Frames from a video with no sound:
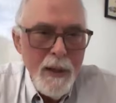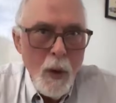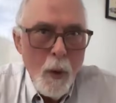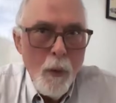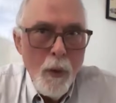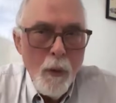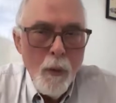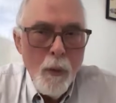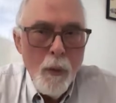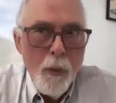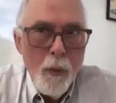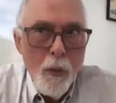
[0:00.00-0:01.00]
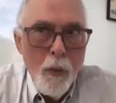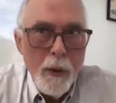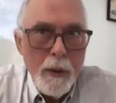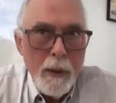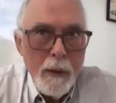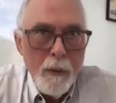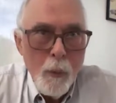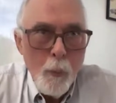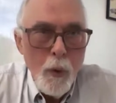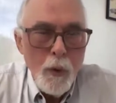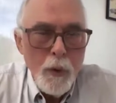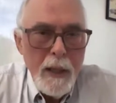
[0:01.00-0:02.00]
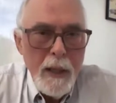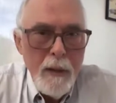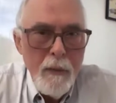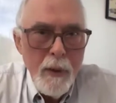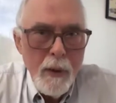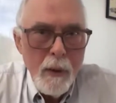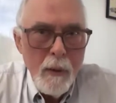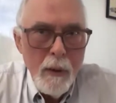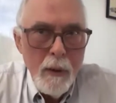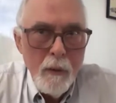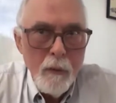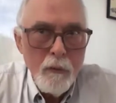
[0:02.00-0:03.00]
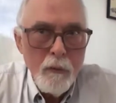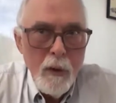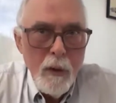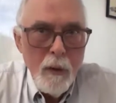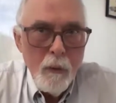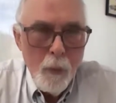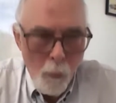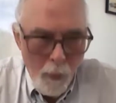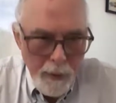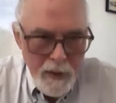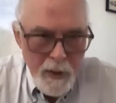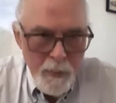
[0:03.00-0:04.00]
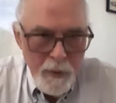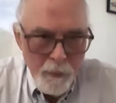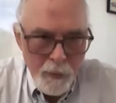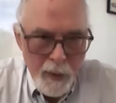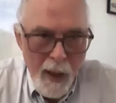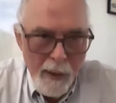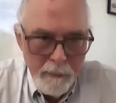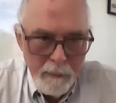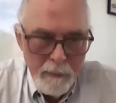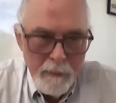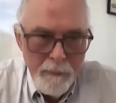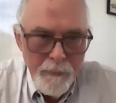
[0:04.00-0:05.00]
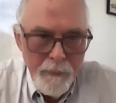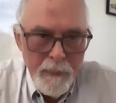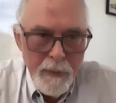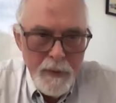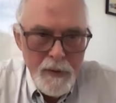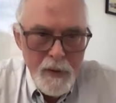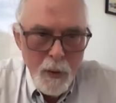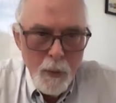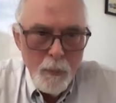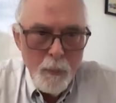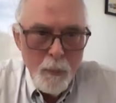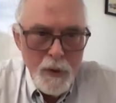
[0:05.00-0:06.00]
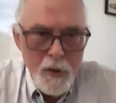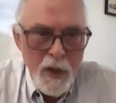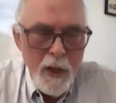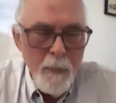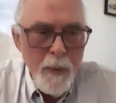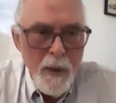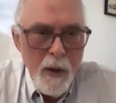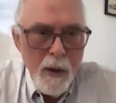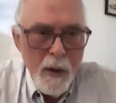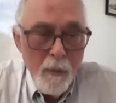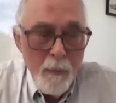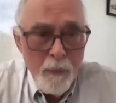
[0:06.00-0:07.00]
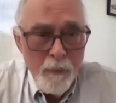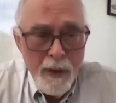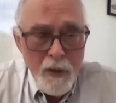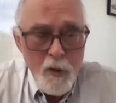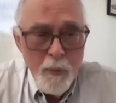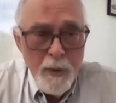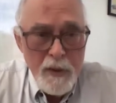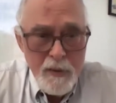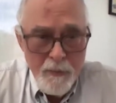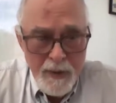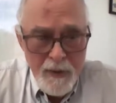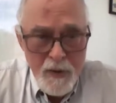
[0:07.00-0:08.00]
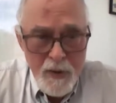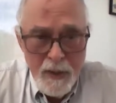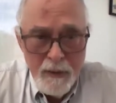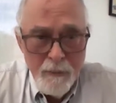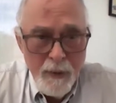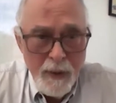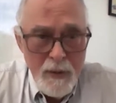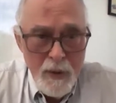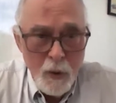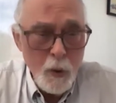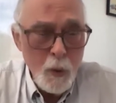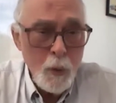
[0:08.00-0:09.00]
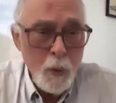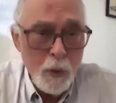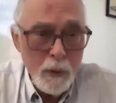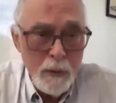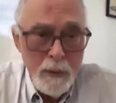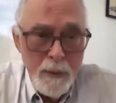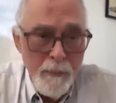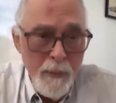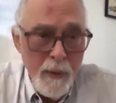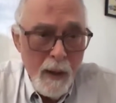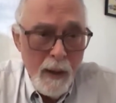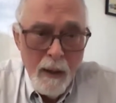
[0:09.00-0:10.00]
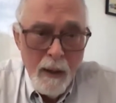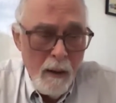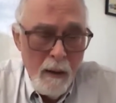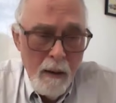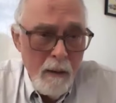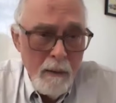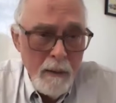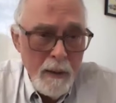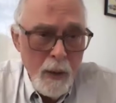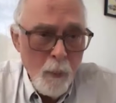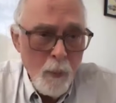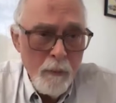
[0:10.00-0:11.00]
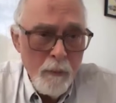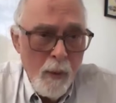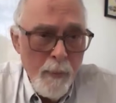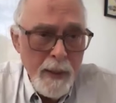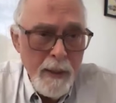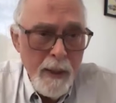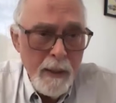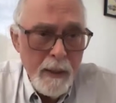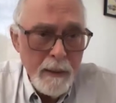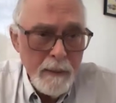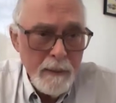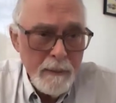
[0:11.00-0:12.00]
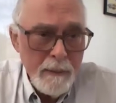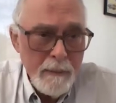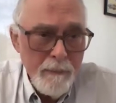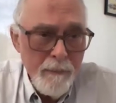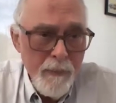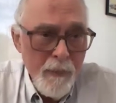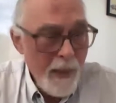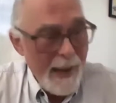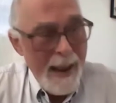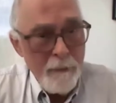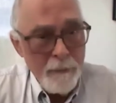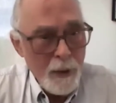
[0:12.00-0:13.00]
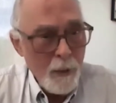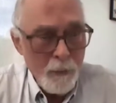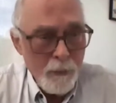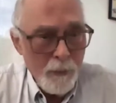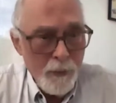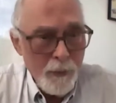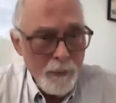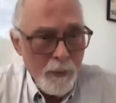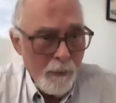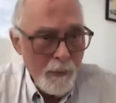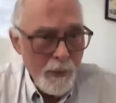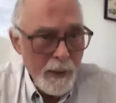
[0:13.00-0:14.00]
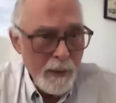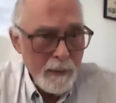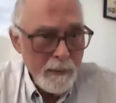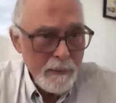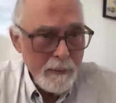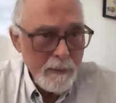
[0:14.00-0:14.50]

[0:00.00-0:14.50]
the real key there is the right to be forgotten. So what GDPR provides for me is if I tell Google, get rid of all my data, they have to get rid of all the data.